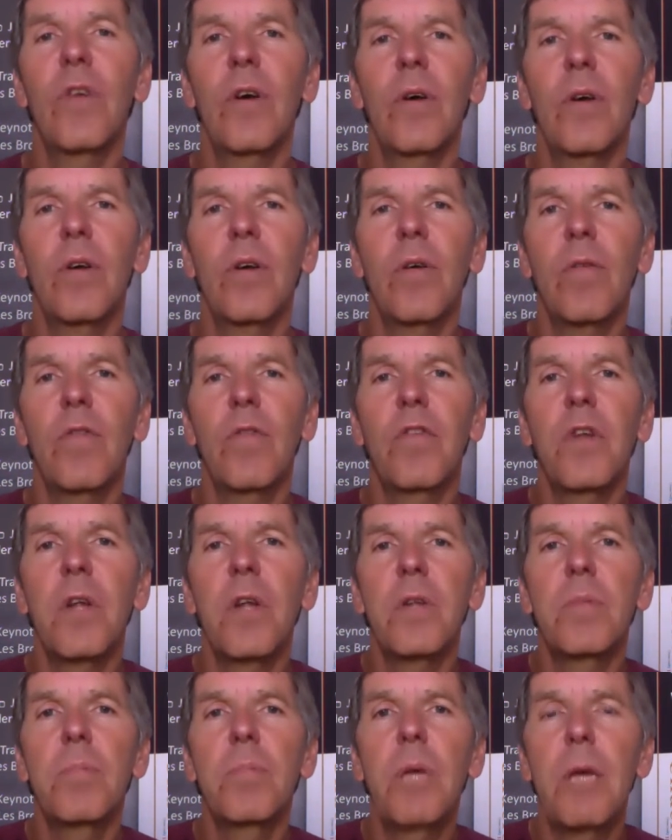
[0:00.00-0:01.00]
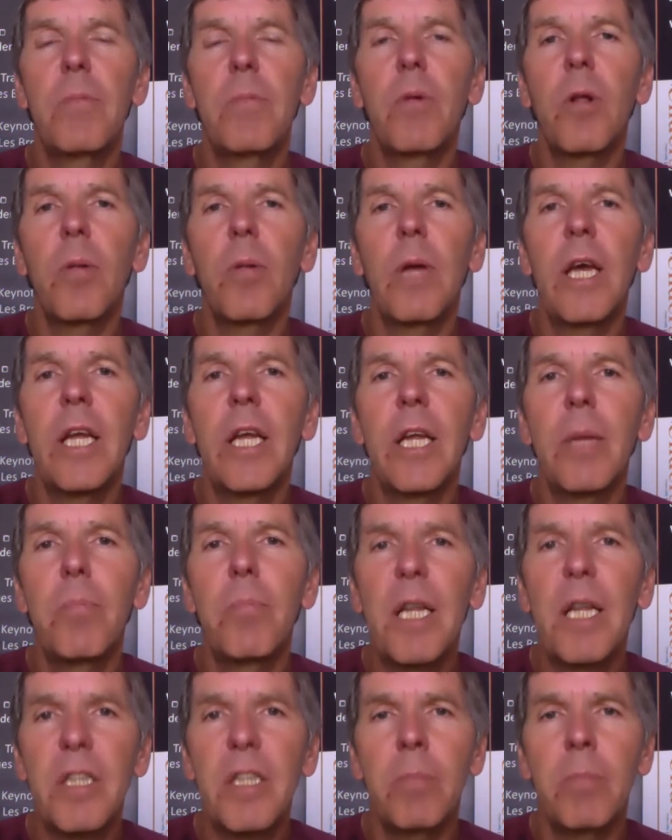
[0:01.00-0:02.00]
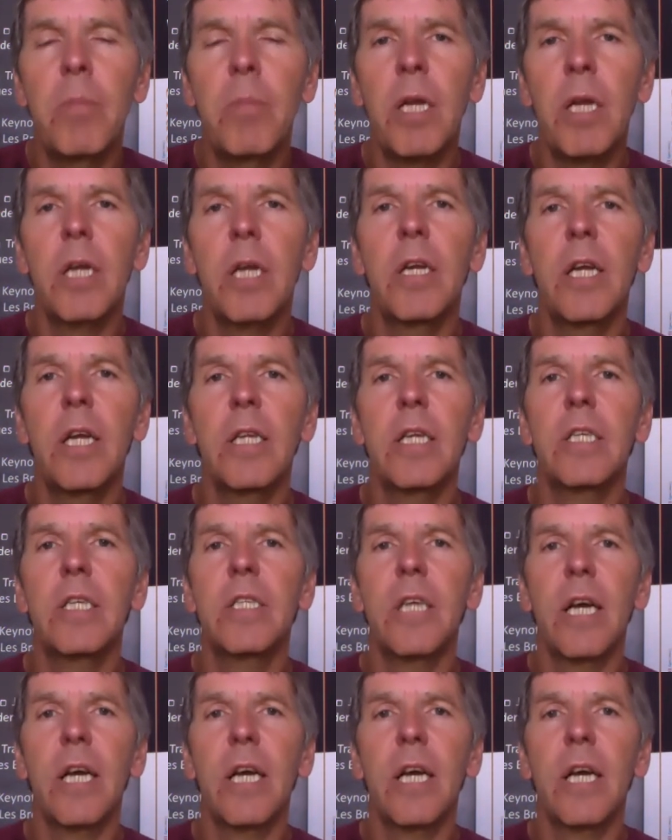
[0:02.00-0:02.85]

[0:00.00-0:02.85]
confront people in a better manner that is